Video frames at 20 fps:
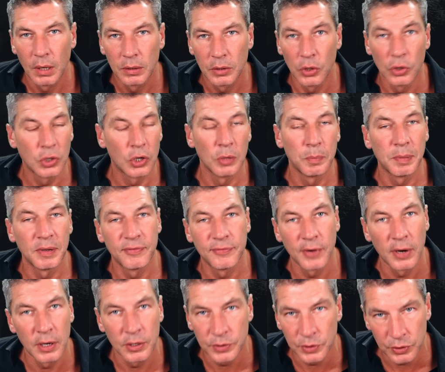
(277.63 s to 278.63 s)
You could be
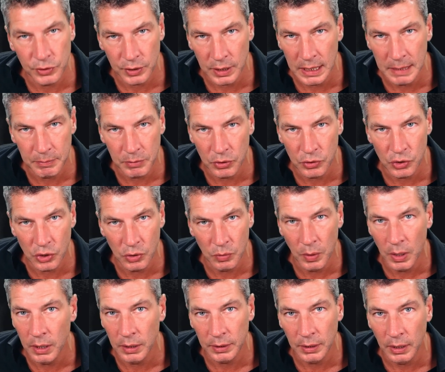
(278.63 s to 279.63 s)
fast asleep because you
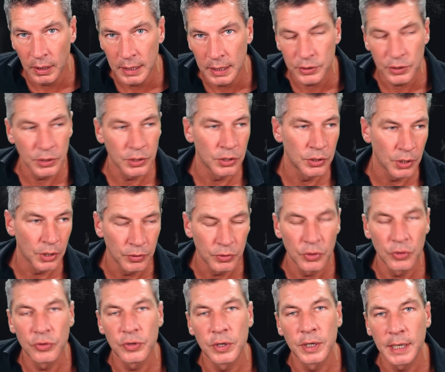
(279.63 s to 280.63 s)
work nights and you don't
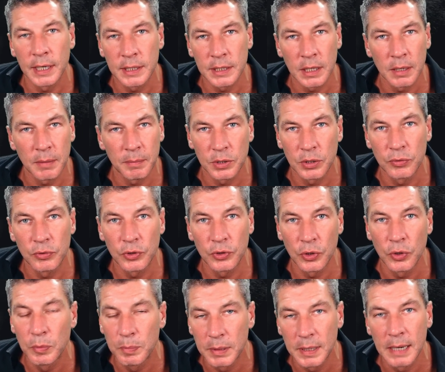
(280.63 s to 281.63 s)
usually get up till
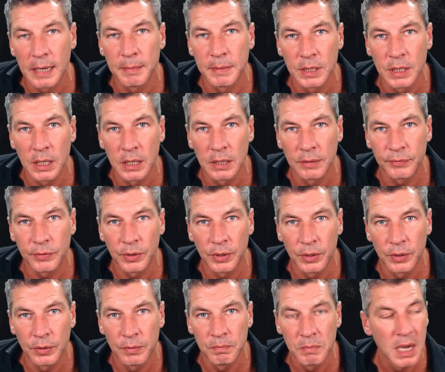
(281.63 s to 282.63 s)
2 p.m. in the
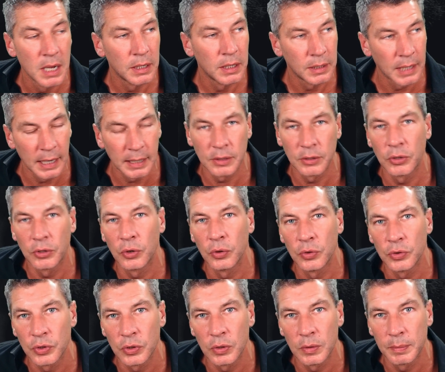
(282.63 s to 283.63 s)
afternoon. That could
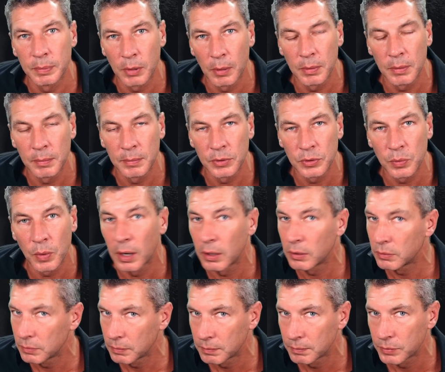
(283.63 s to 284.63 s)
cause you a problem as
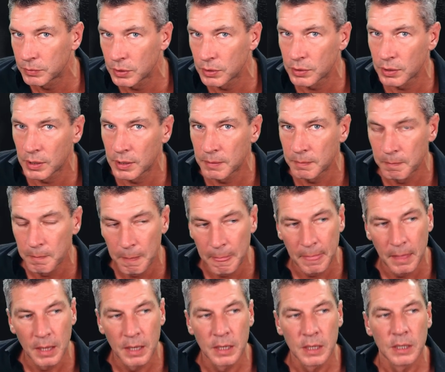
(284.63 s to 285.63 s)
well. Do you see?
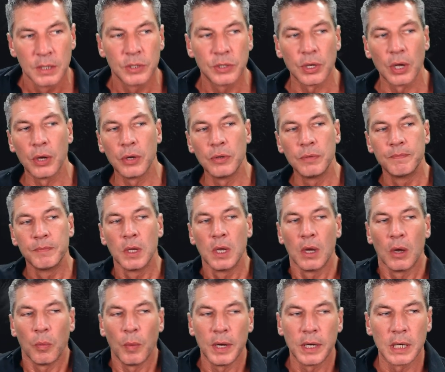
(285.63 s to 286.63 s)
So
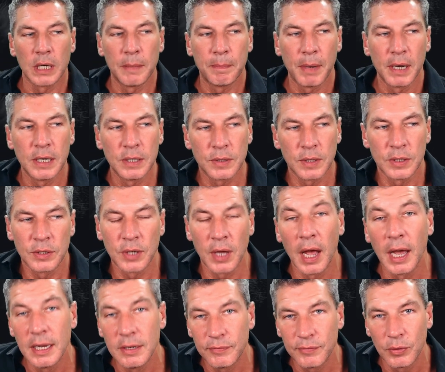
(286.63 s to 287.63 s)
we're going to base this at
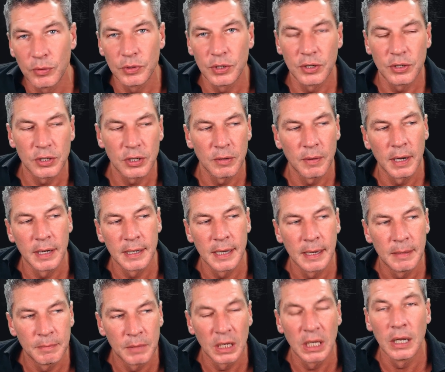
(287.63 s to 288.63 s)
8:42
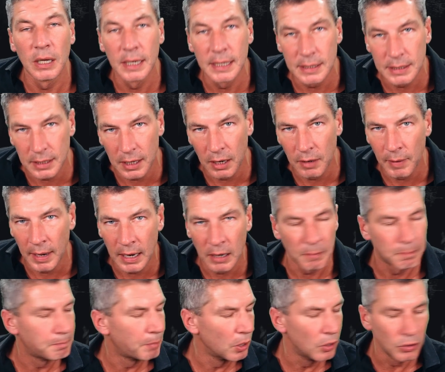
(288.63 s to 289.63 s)
a.m. The lights go
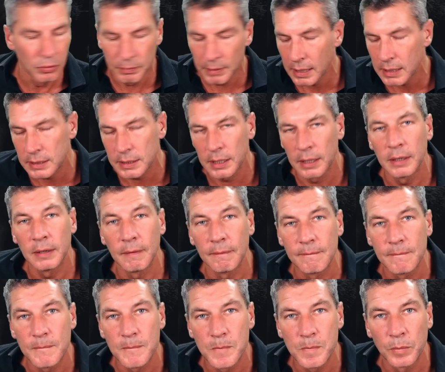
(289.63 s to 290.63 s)
out. Boom, that's it.
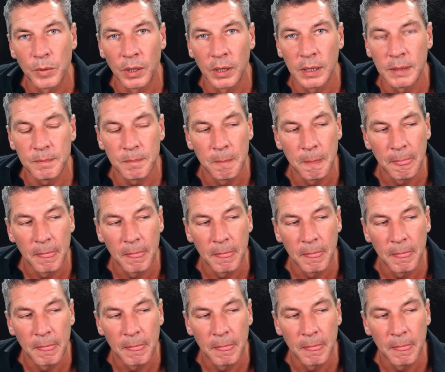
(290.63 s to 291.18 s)
Right?